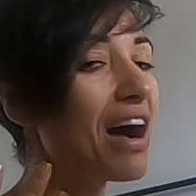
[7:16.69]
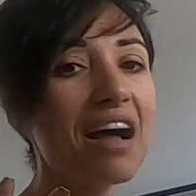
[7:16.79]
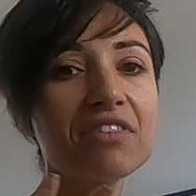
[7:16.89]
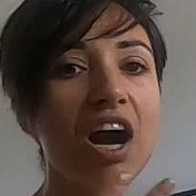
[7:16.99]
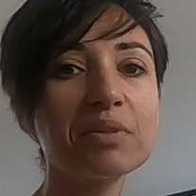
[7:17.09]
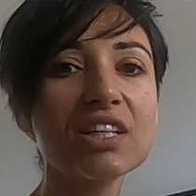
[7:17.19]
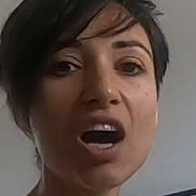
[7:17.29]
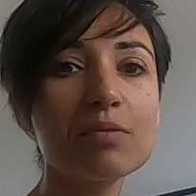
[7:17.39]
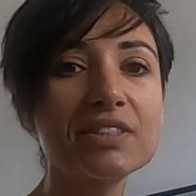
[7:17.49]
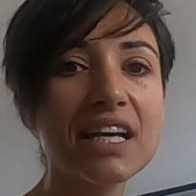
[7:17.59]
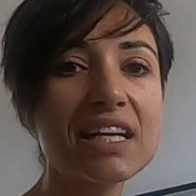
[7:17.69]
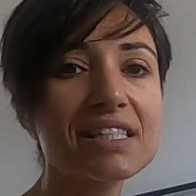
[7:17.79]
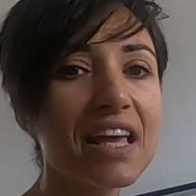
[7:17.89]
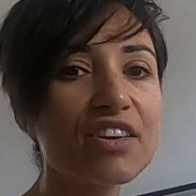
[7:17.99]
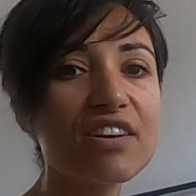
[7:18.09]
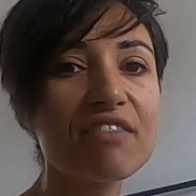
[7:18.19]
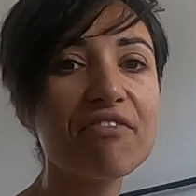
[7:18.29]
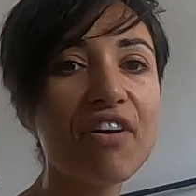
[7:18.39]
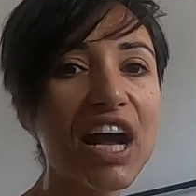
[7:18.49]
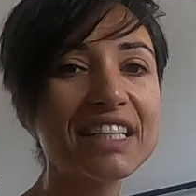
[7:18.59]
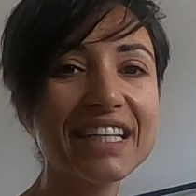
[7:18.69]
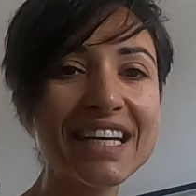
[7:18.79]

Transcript: 5 common objects that you can find